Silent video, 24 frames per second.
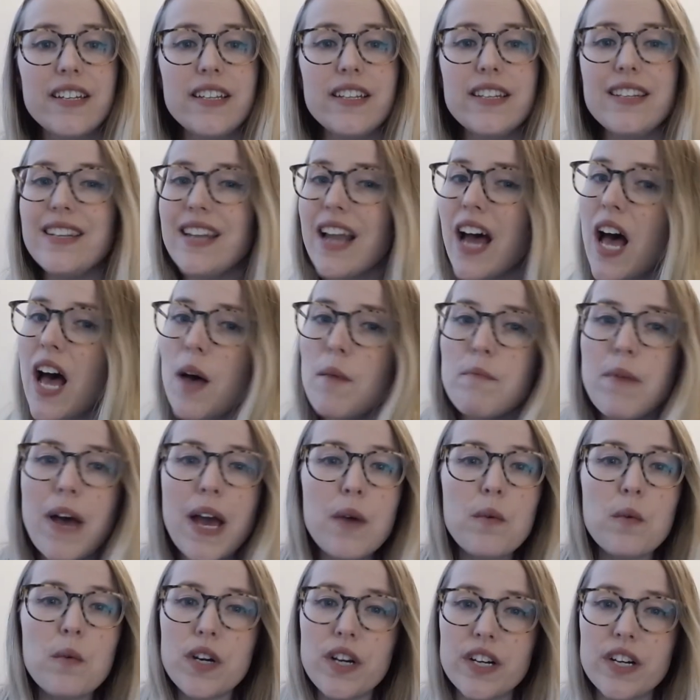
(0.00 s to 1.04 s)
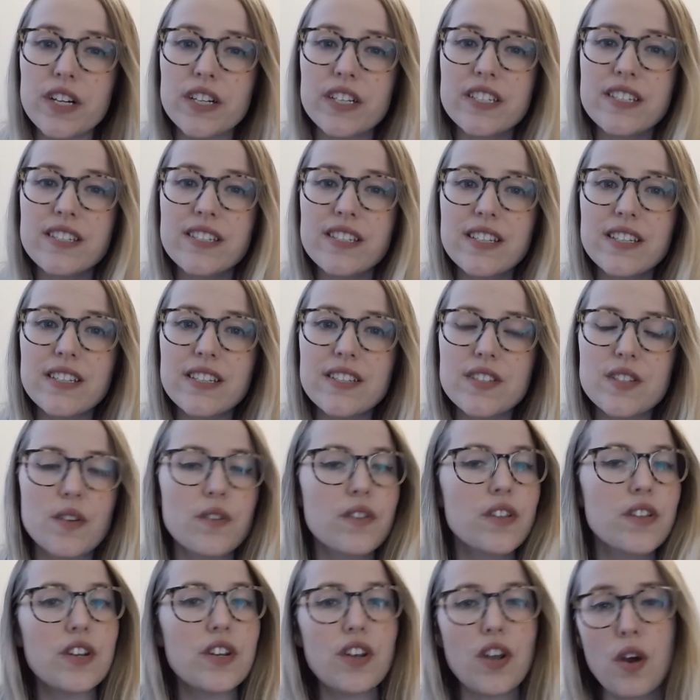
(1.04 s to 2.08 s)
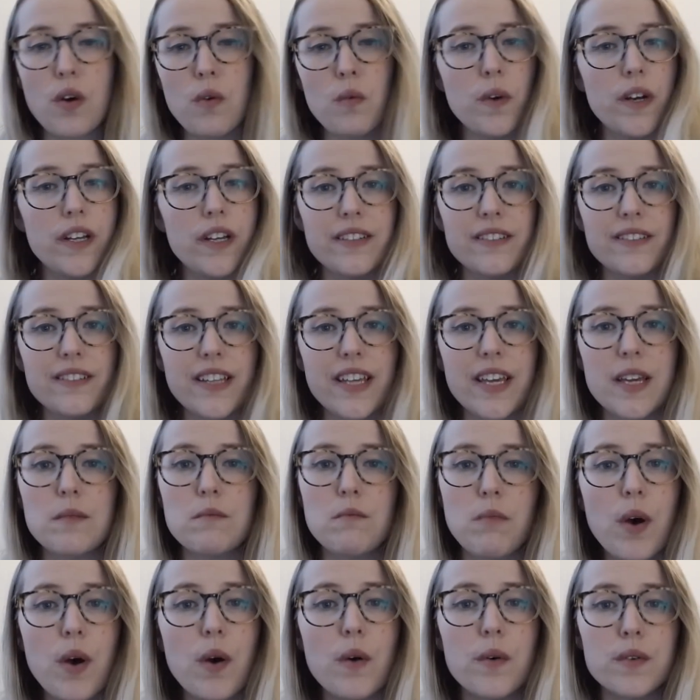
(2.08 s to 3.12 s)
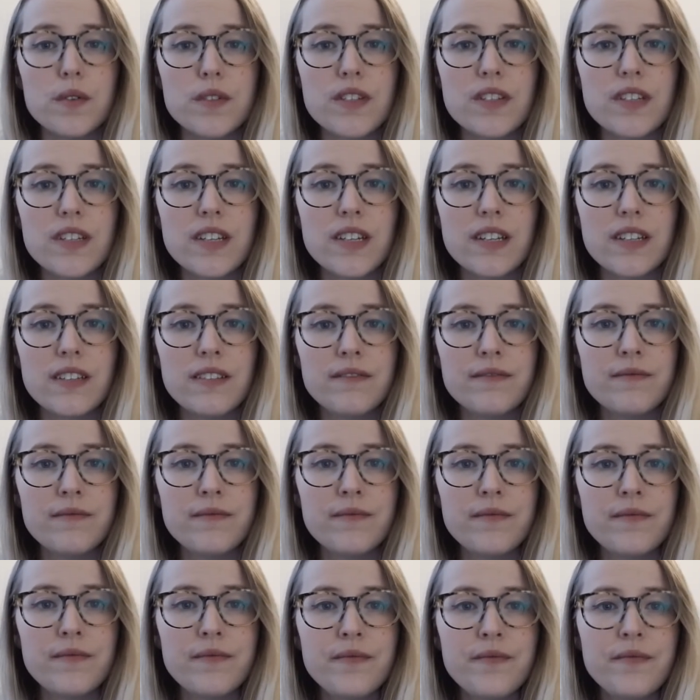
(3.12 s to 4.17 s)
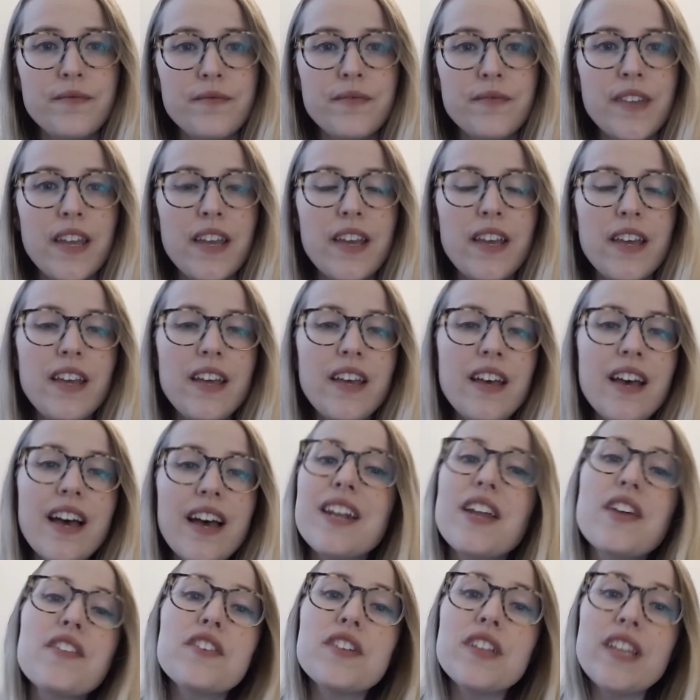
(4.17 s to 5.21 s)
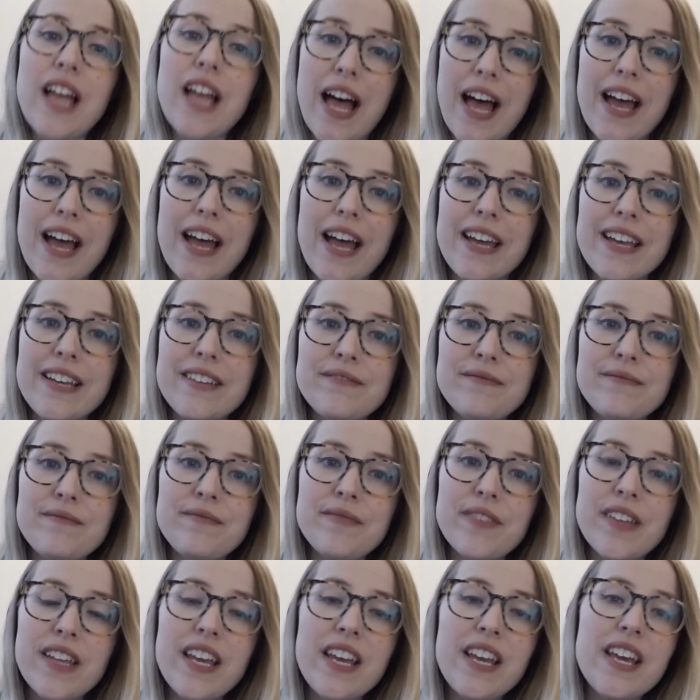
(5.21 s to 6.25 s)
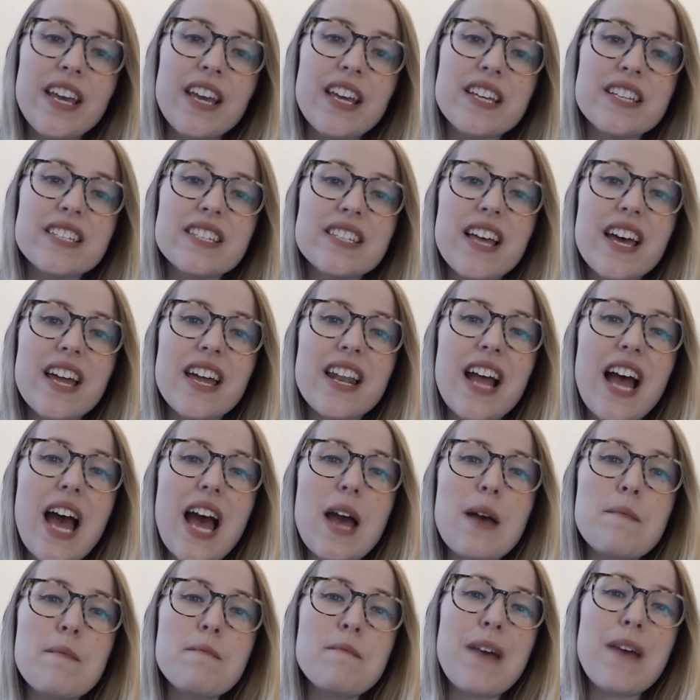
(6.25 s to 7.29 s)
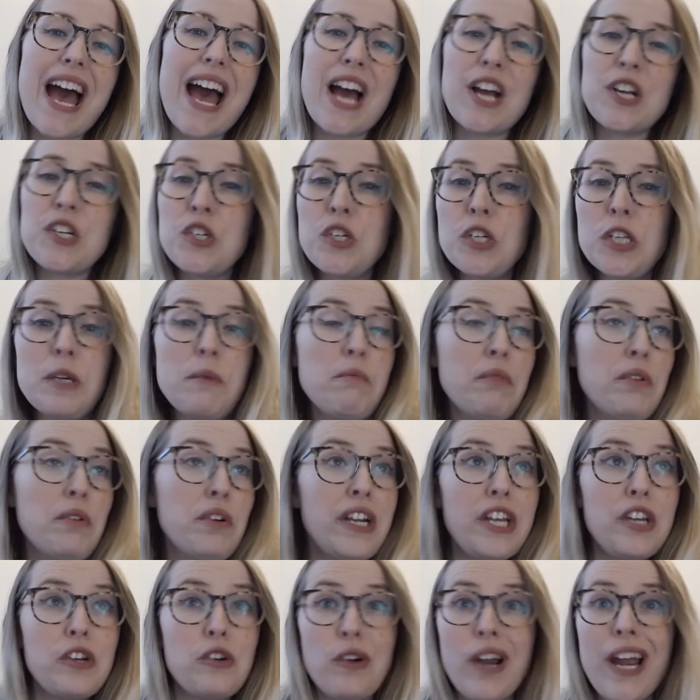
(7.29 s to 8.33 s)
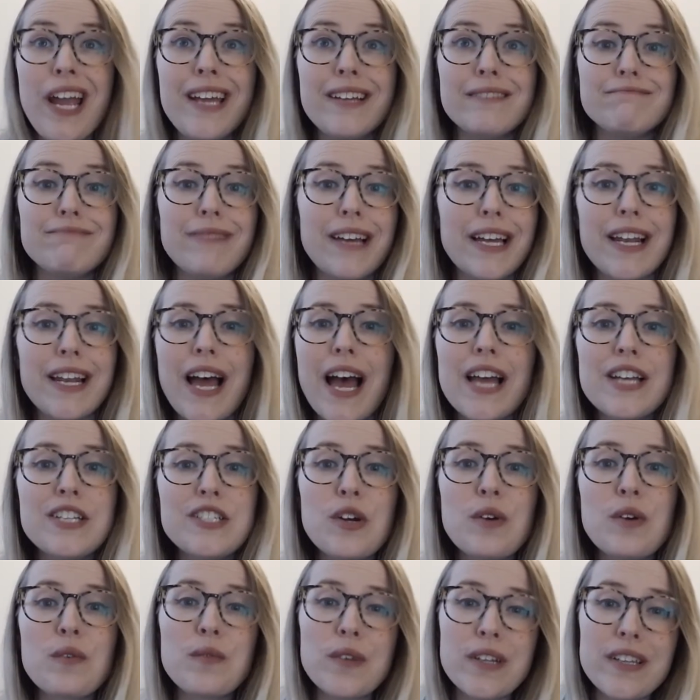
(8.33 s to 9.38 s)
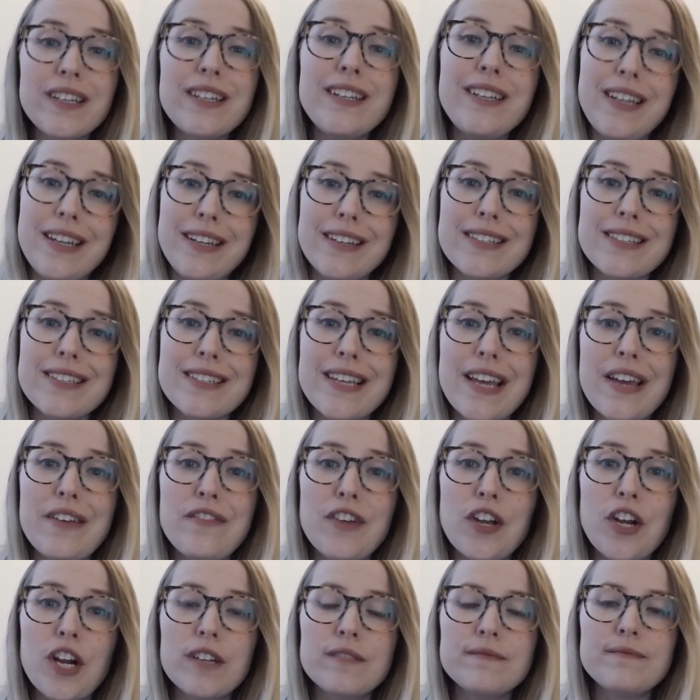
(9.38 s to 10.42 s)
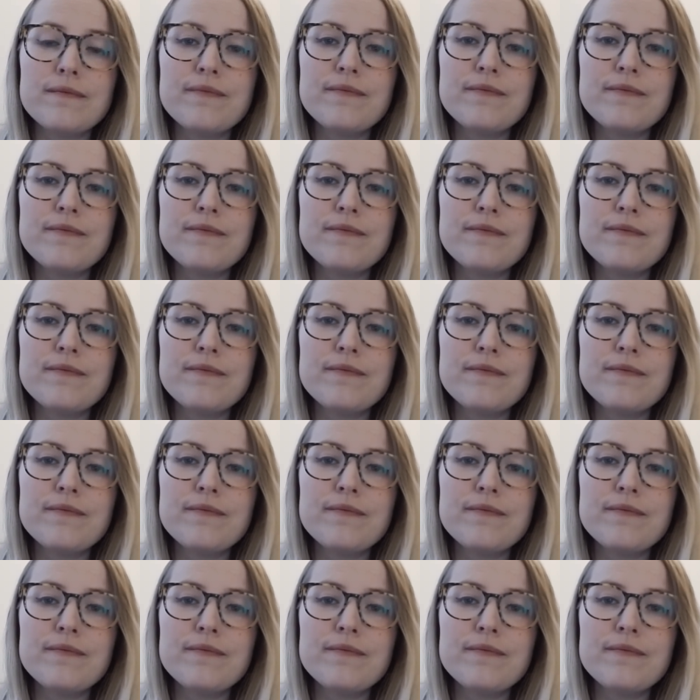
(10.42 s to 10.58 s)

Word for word: not by works, so that no one can boast." Another lie is that I'm actually pretty great, and I don't really need a Savior.